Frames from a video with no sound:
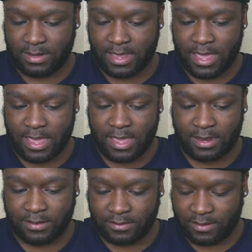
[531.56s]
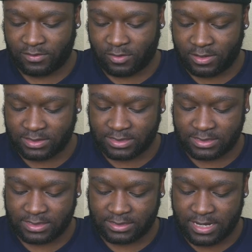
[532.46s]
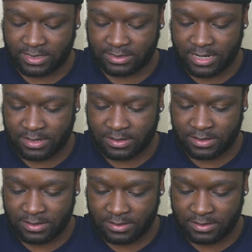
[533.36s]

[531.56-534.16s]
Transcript: And of course, this is the tech sector.